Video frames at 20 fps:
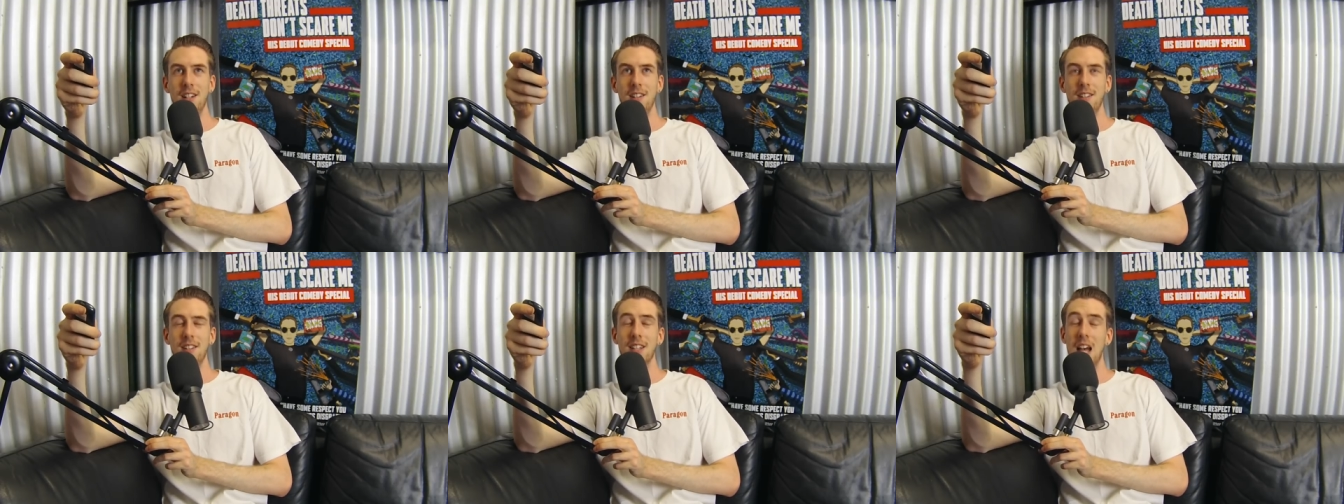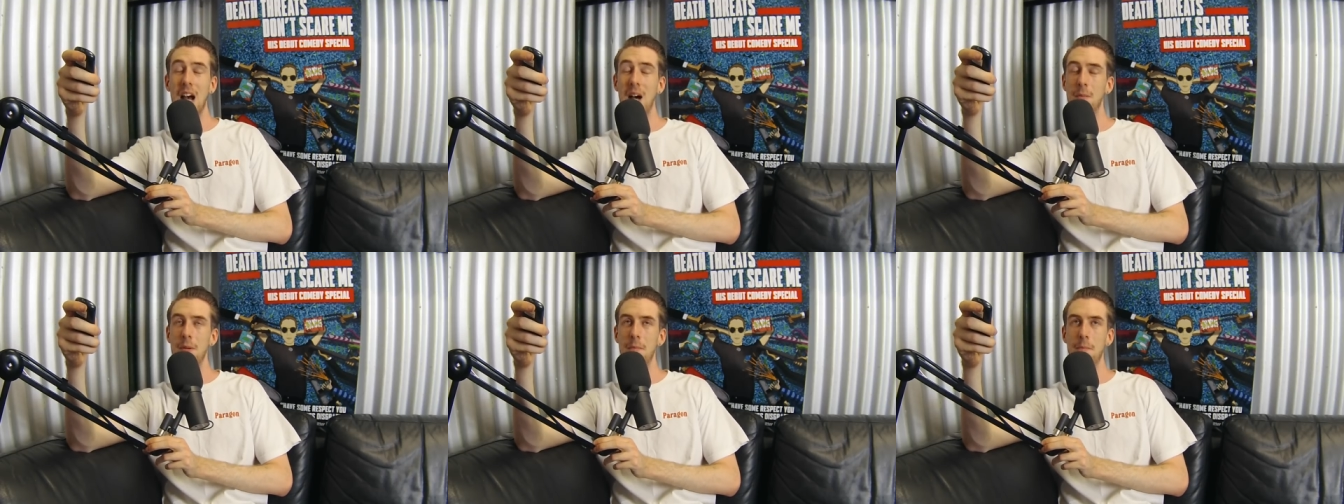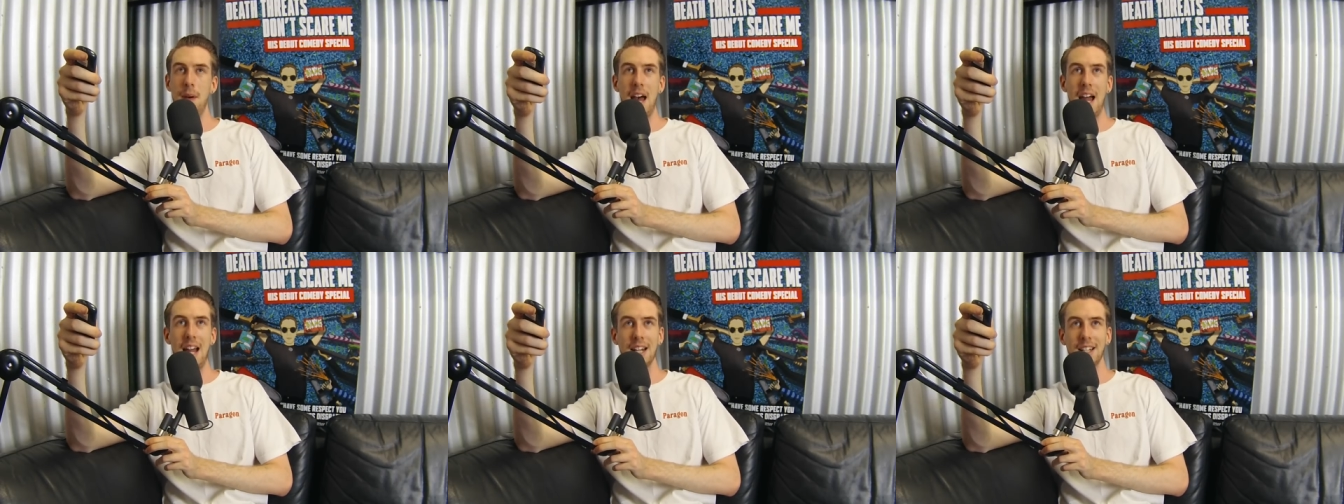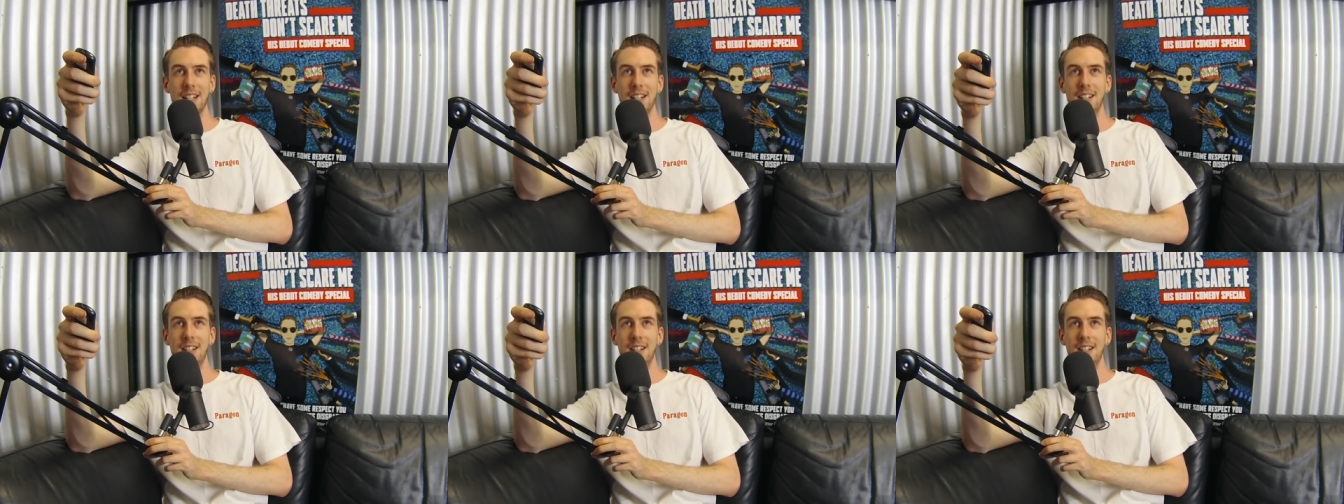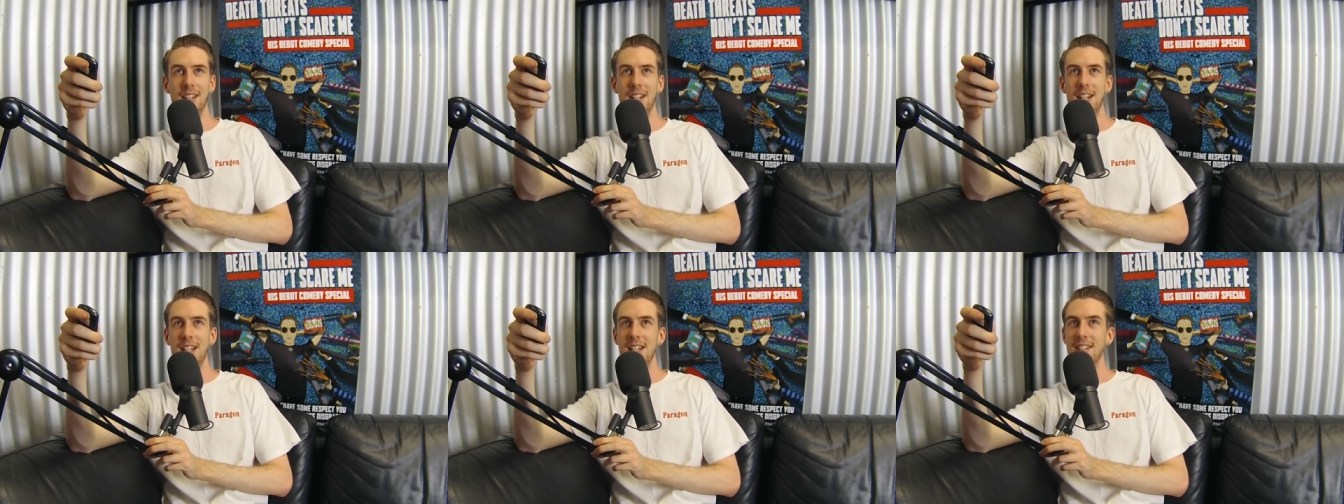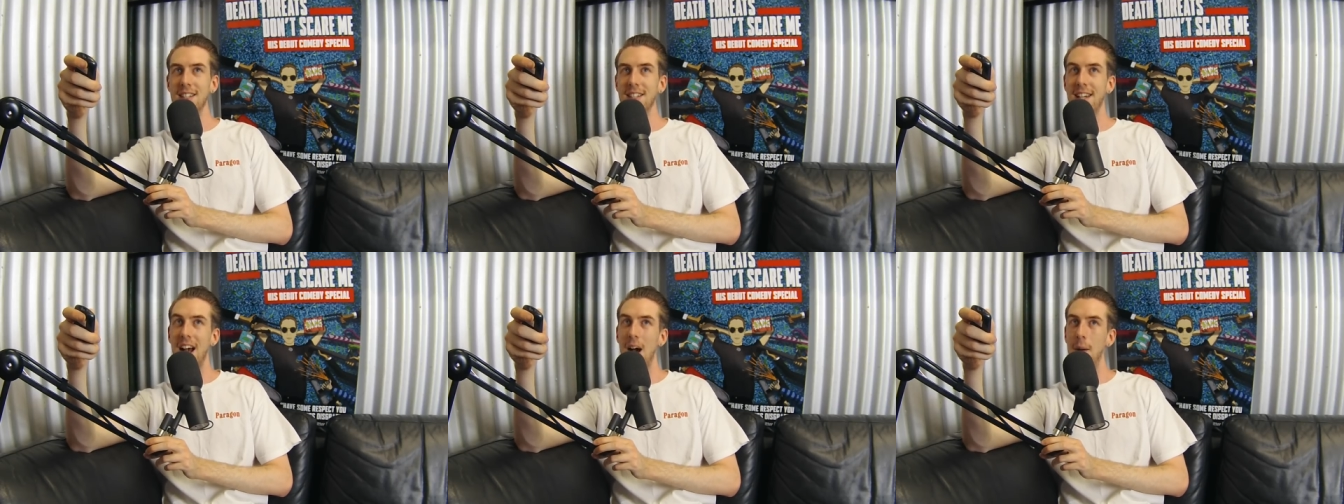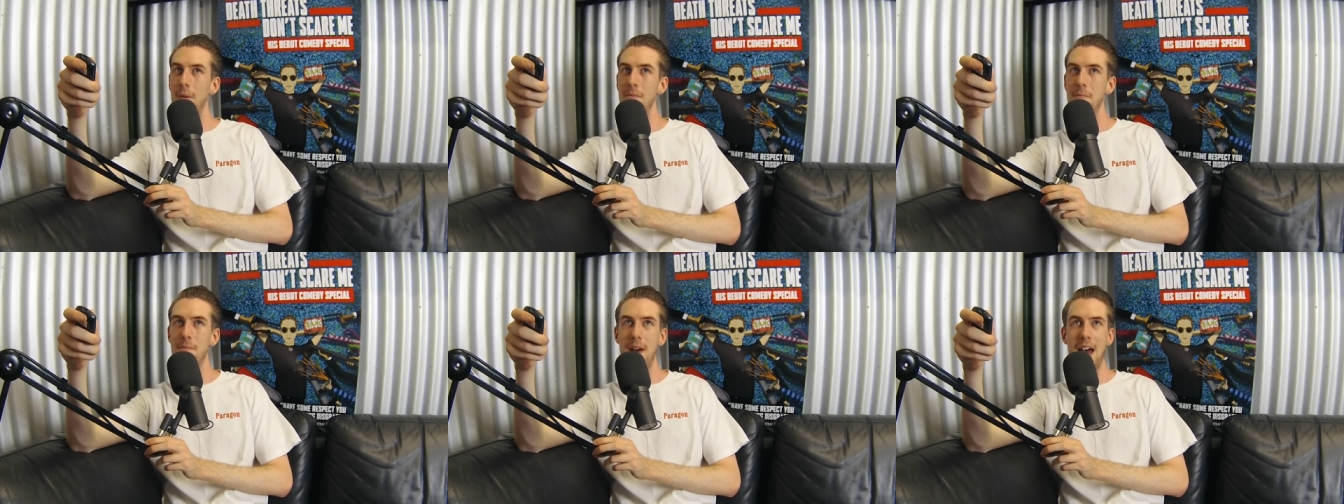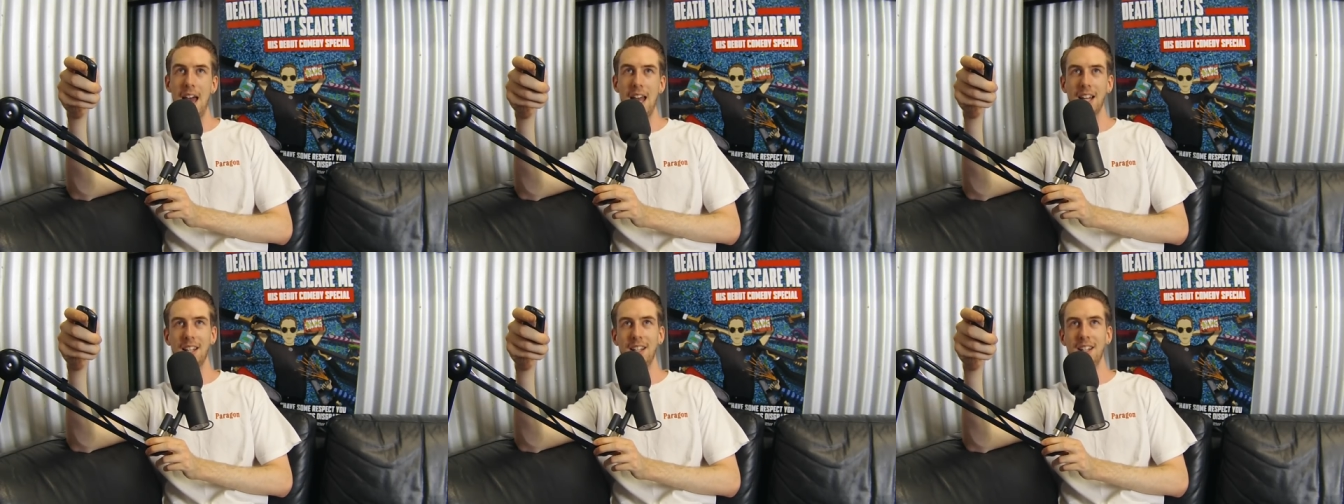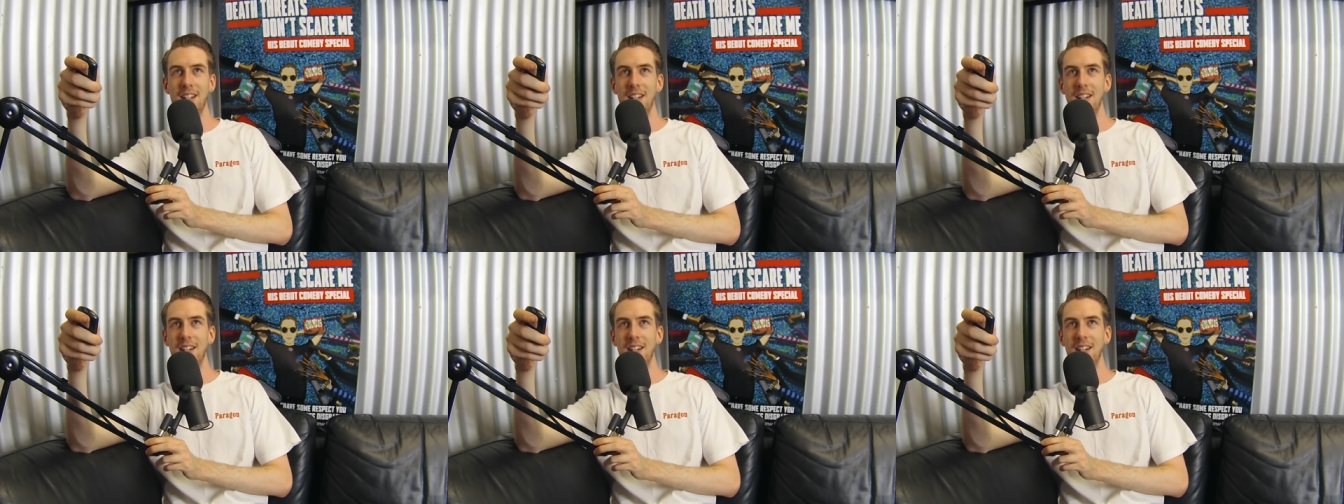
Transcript: It's coming back. It's coming back.